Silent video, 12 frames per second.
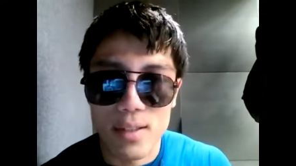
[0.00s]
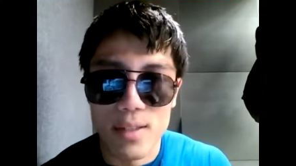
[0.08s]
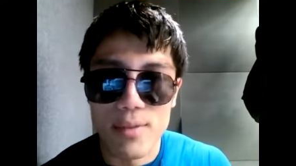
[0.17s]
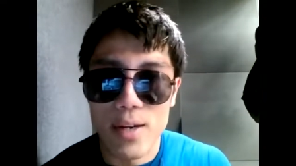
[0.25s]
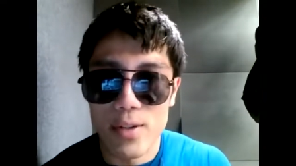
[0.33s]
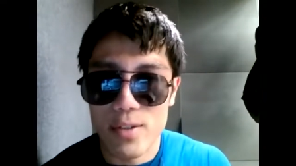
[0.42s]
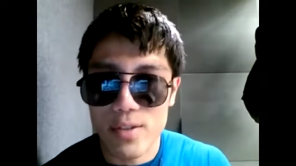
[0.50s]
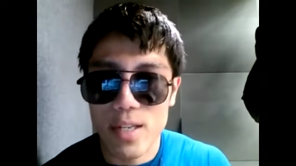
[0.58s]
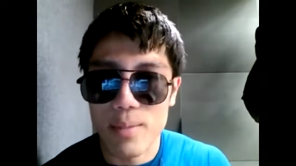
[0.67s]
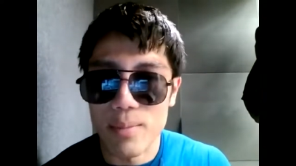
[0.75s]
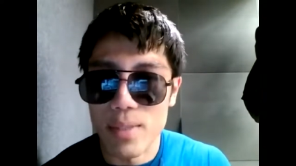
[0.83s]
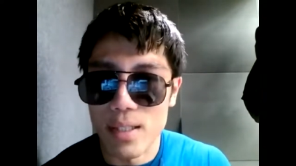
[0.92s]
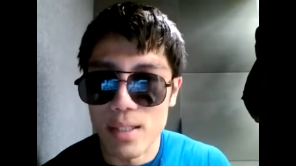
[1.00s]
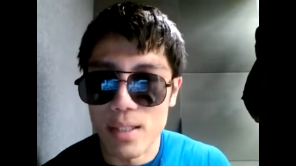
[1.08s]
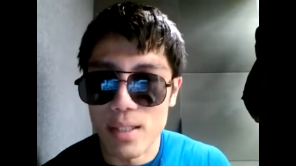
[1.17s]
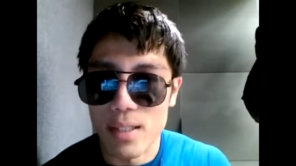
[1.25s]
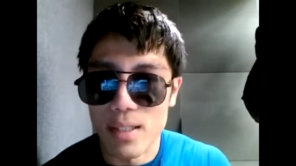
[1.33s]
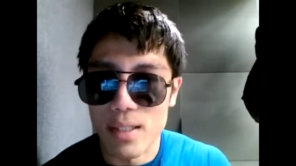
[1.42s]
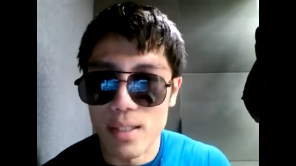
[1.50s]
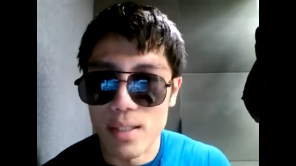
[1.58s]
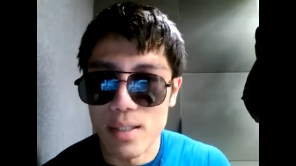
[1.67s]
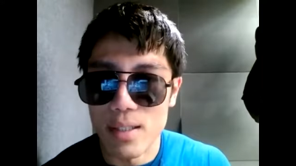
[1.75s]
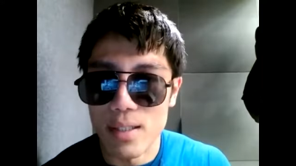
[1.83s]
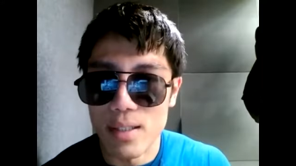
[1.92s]
a virus can be
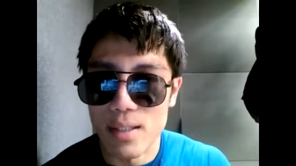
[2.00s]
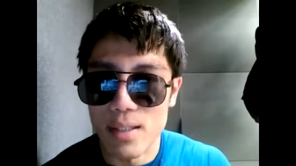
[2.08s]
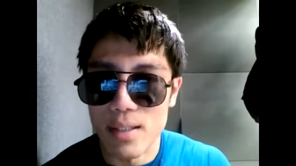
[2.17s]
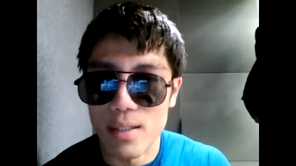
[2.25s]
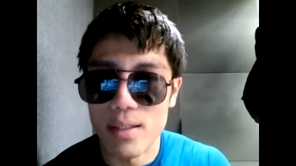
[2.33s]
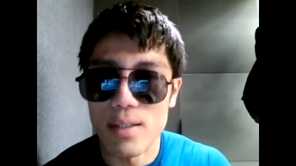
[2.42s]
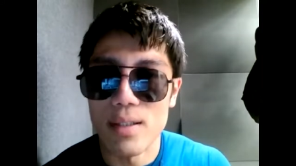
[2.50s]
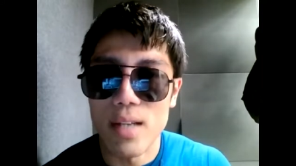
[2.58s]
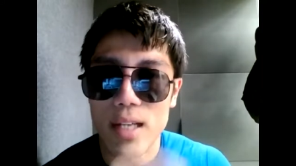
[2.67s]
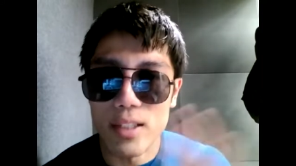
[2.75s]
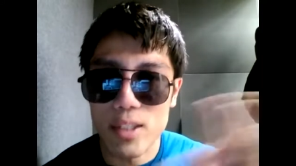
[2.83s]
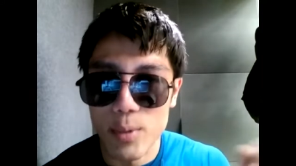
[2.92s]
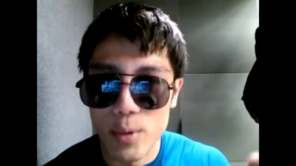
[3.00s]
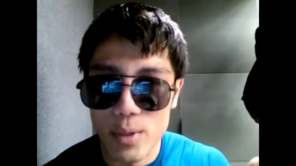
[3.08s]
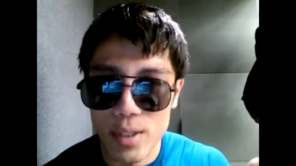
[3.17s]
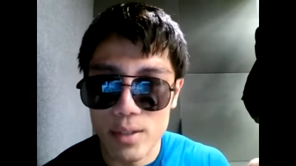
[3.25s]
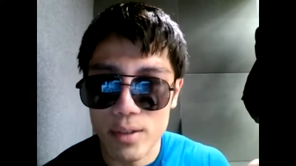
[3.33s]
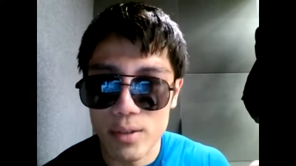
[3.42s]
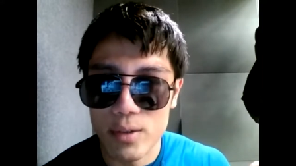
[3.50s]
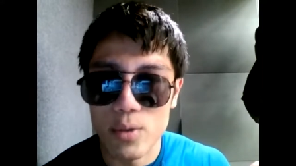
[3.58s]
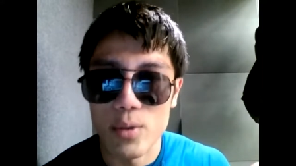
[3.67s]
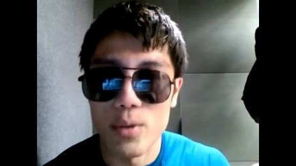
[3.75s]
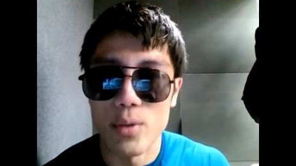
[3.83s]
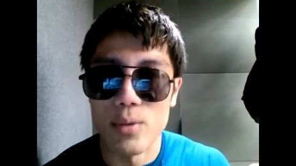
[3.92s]
attributed
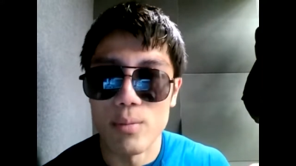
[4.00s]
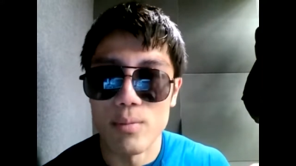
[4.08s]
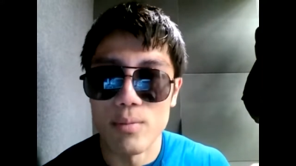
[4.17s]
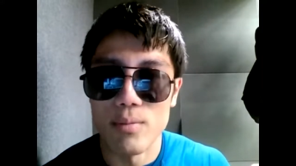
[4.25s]
to